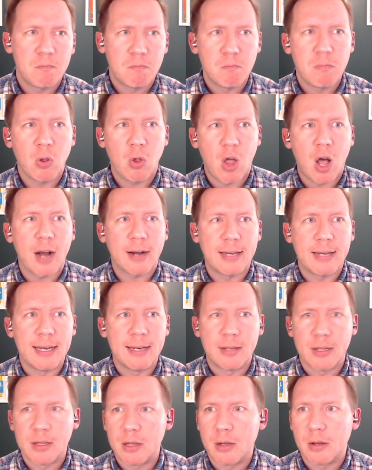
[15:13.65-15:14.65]
locked
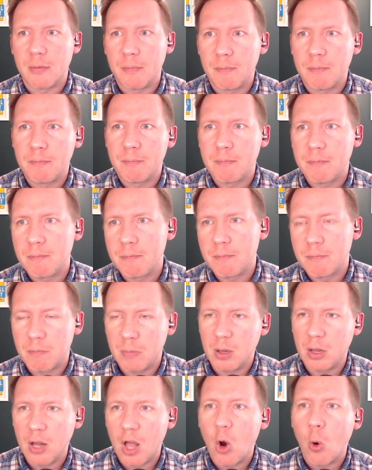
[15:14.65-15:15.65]
into the
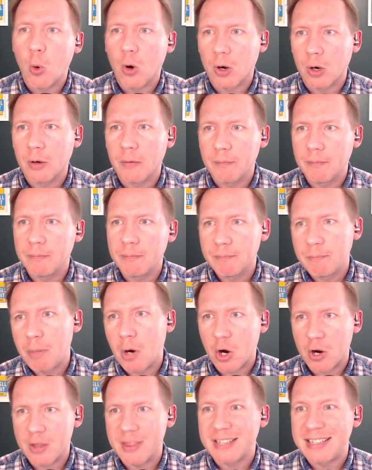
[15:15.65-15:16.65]
lower
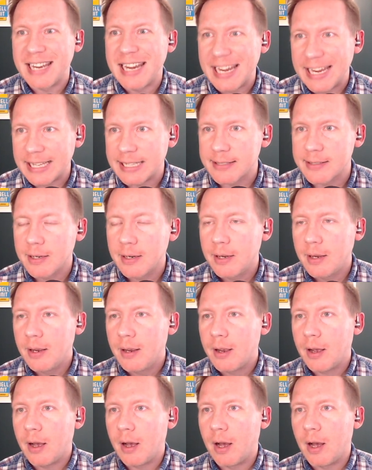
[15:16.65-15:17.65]
part of the teens.
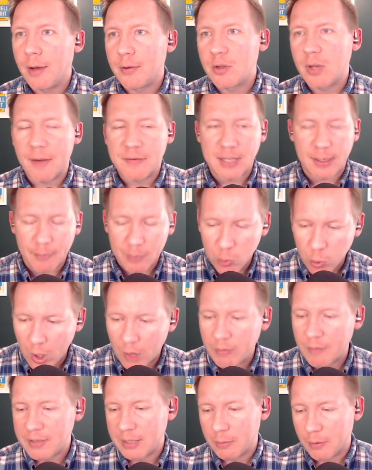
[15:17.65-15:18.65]
I've seen him at
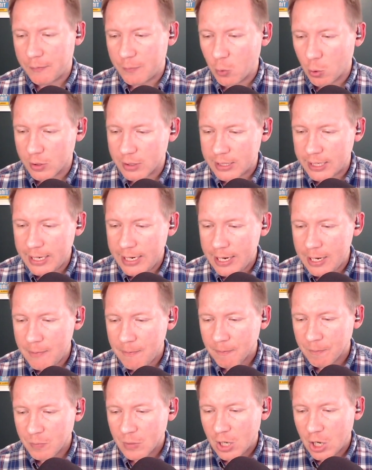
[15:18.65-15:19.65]
12, I've seen him at
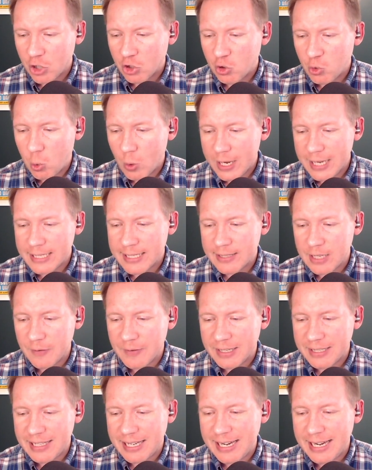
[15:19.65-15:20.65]
14.
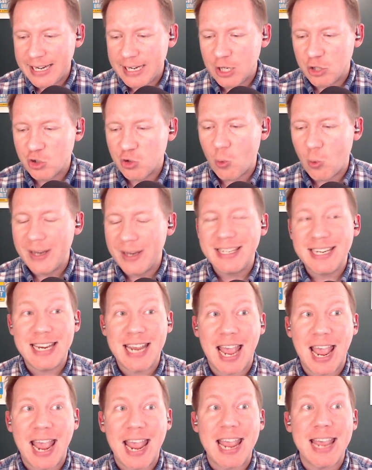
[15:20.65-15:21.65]
2017,
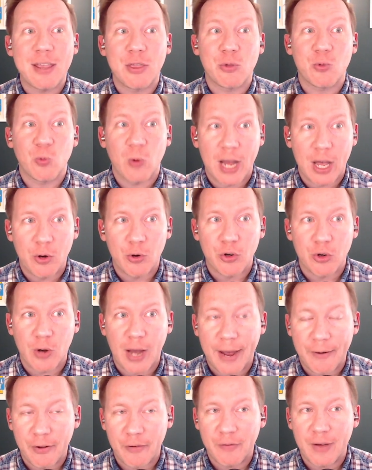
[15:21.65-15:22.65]
28th rounder
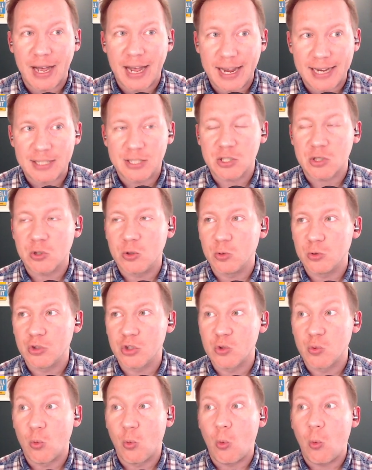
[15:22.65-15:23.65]
out of high school.
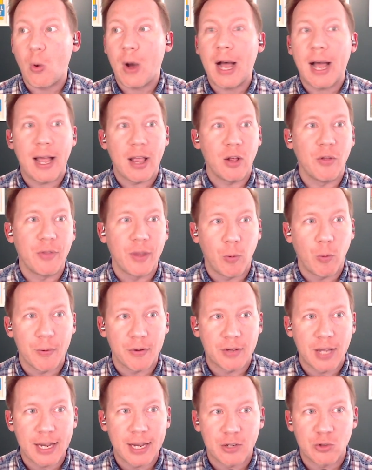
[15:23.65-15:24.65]
Just wild that we
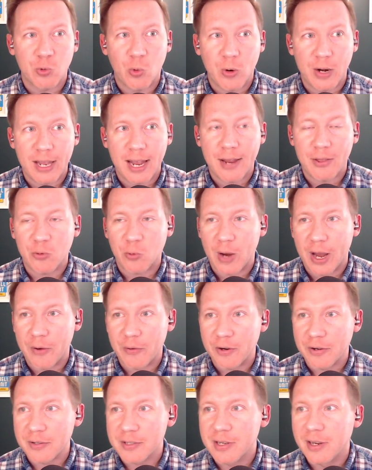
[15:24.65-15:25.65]
were taking 28th
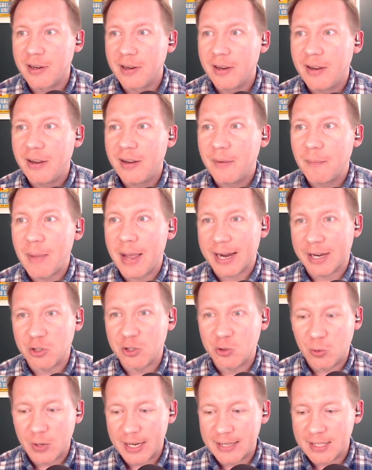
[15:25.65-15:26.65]
rounders back in
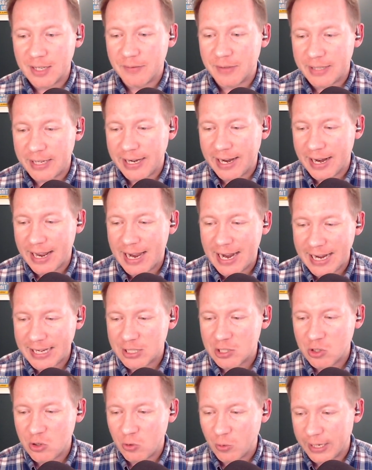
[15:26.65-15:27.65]
2017 out of high
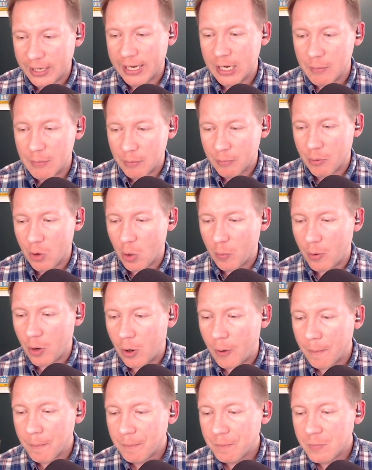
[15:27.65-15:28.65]
school and getting them in pro
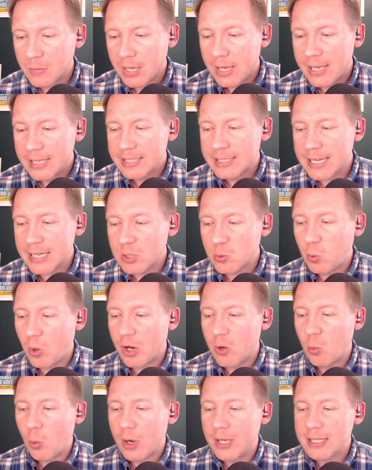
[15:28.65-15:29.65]
ball. 6'1",
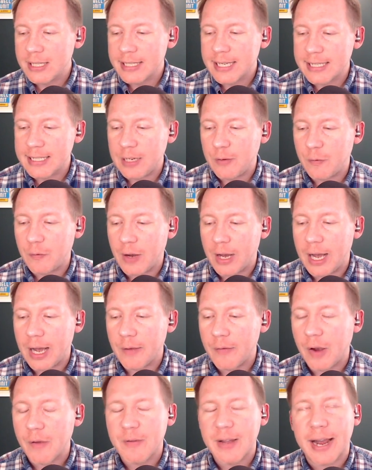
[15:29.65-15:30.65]

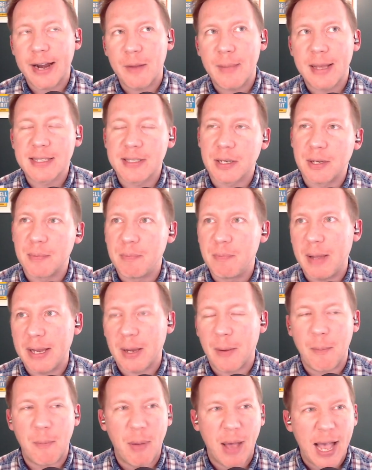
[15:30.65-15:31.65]
165. I've got him as a
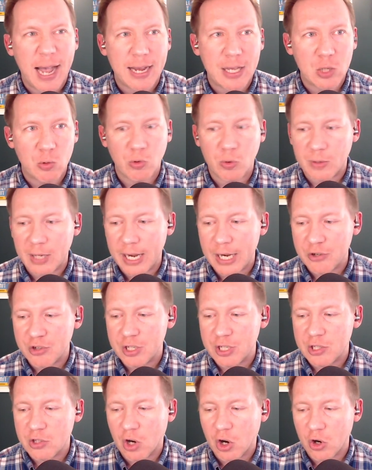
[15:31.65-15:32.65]
back of the
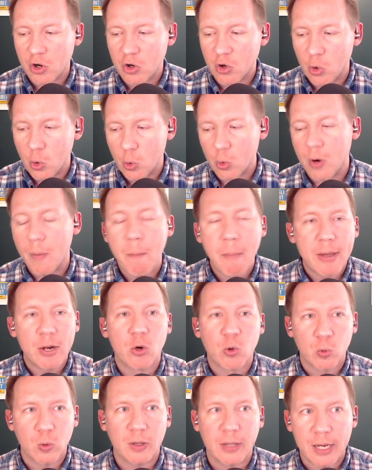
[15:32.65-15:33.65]
rotation starter or a
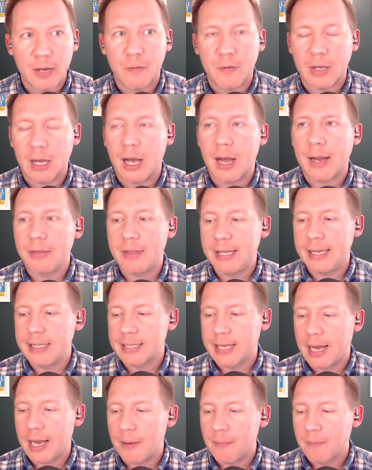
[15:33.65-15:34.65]
middle relief guy. I think he's
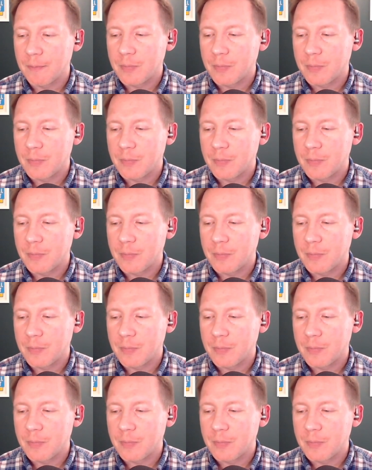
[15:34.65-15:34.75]
got,